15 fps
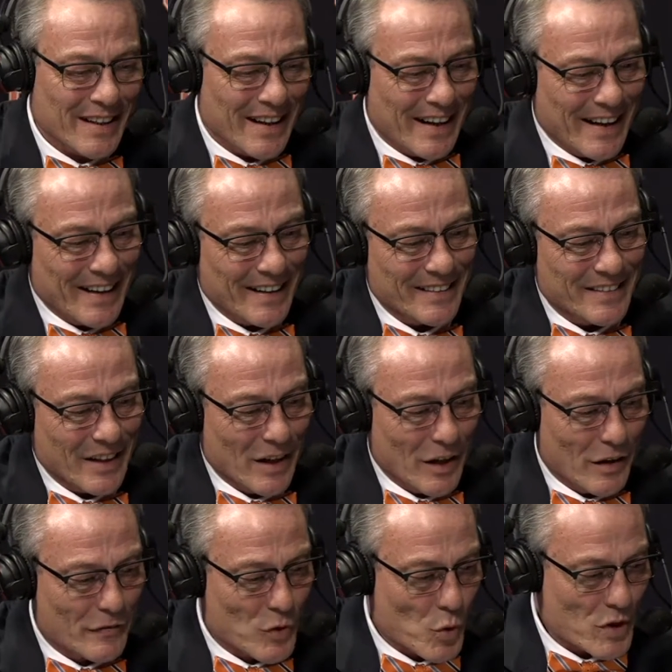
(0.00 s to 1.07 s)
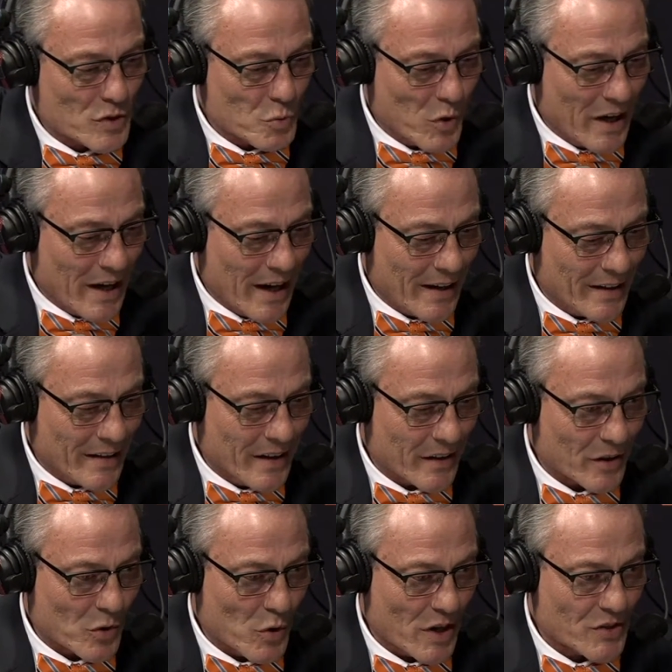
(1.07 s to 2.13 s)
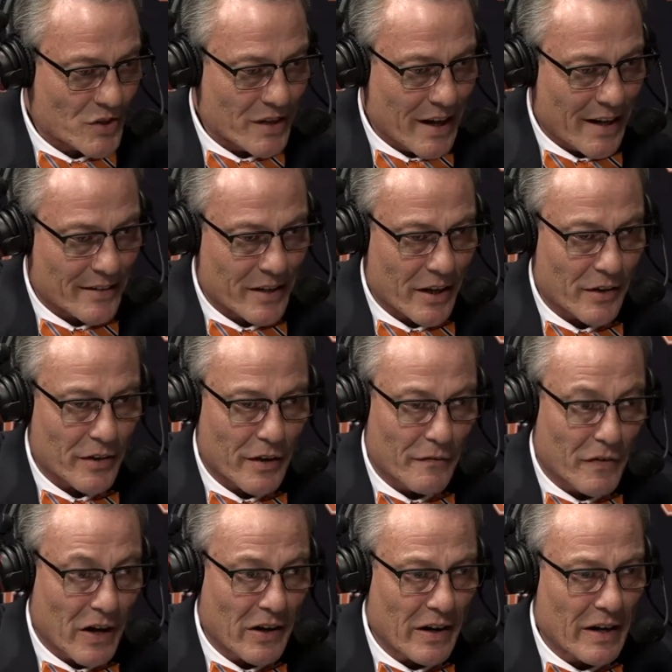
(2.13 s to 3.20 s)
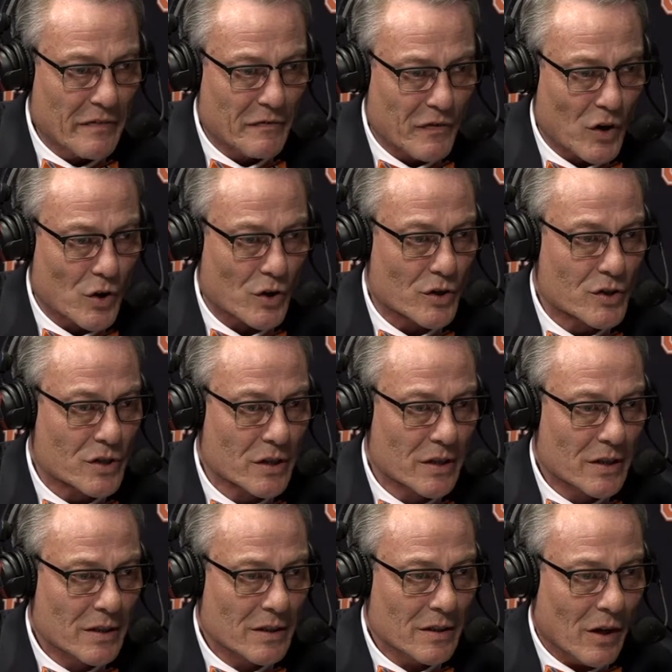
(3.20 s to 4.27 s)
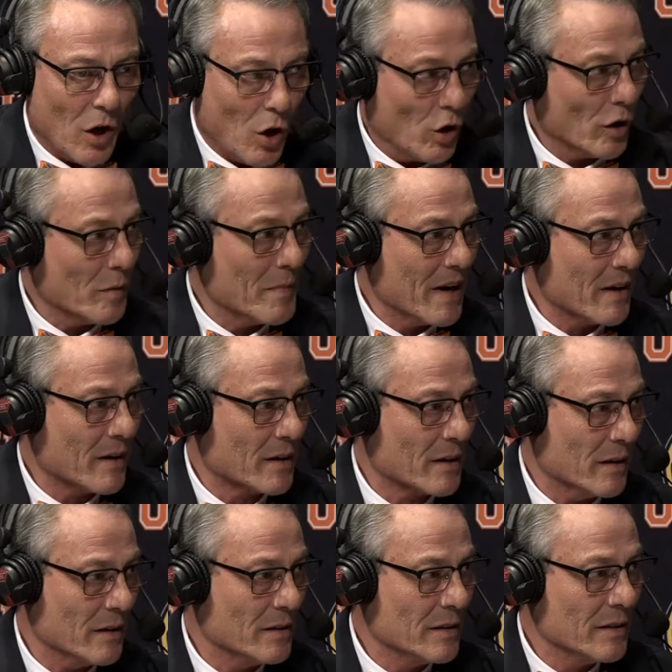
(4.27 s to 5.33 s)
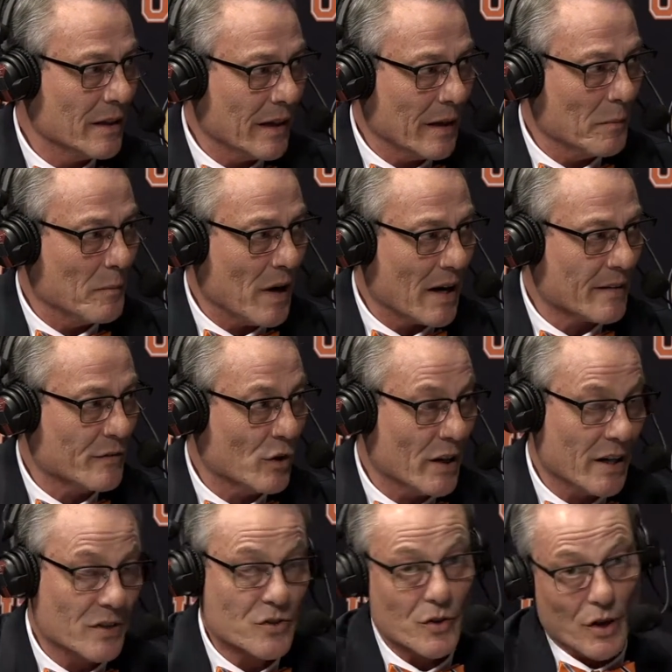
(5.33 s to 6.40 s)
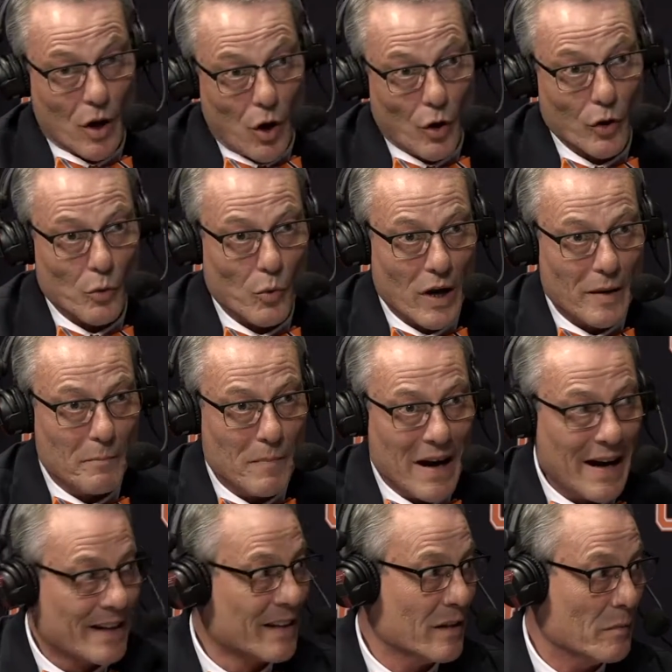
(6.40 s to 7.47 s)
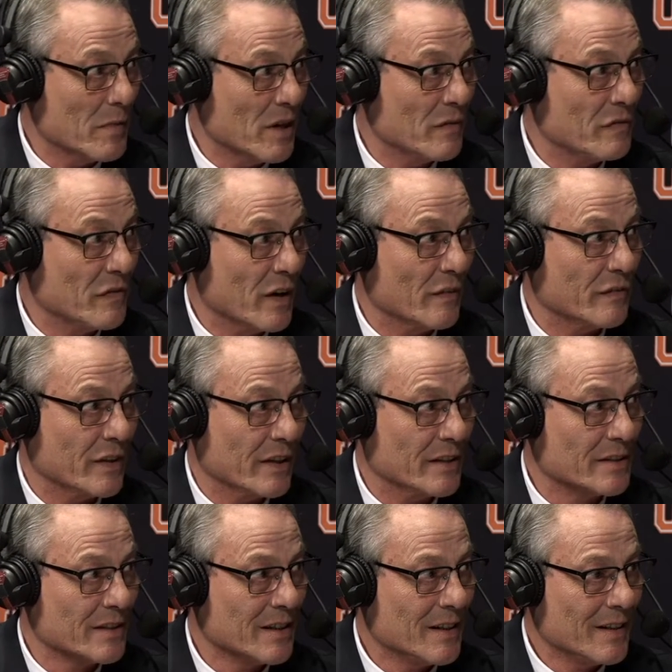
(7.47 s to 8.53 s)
And uh, of course, we had another question out there the very first All American in Pikeville history, all the way back in the mid 50s.